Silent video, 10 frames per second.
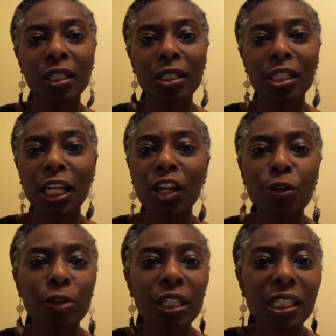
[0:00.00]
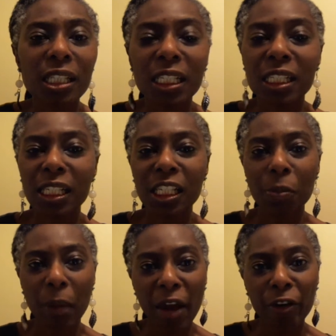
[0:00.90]
decrease these
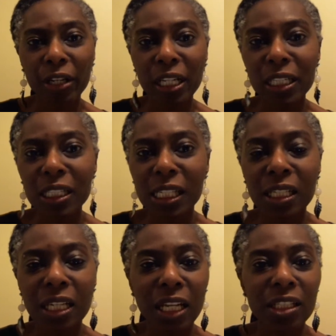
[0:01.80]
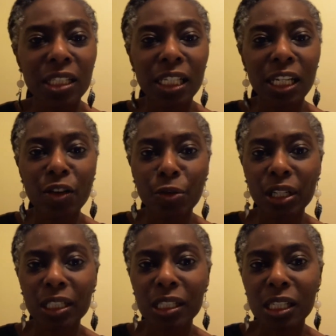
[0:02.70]
disparities and
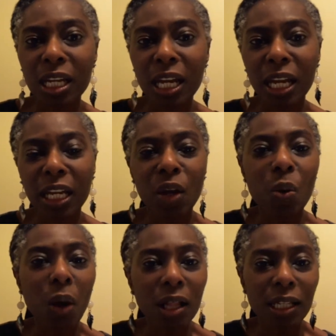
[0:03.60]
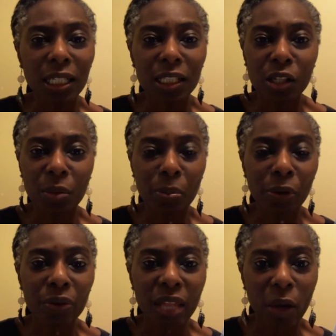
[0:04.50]
decrease inequalities in
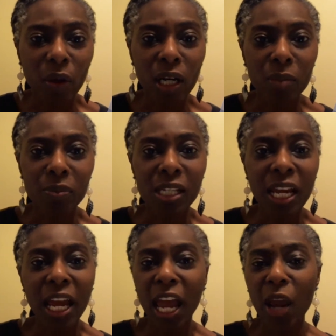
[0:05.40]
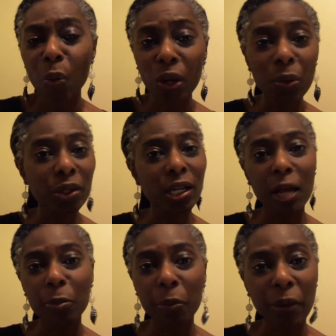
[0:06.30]
birth outcomes. And we were
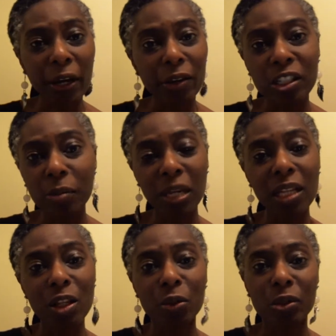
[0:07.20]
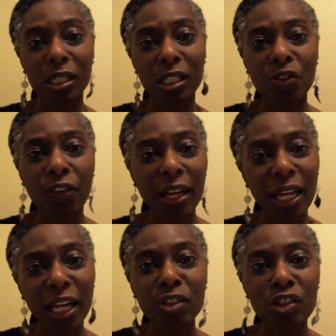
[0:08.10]
not prepared to meet those needs
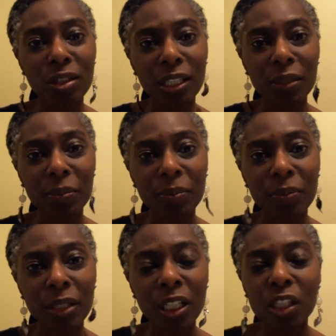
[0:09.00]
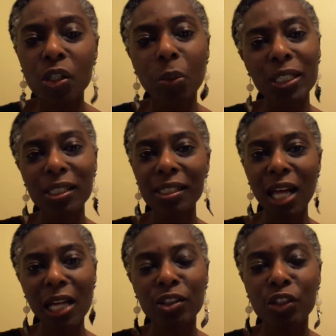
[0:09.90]
financially. So we
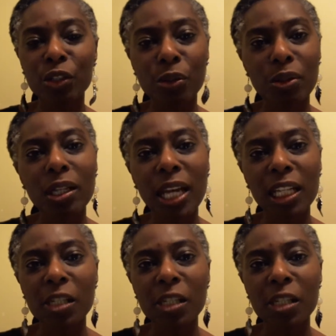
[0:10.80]
decided to do the next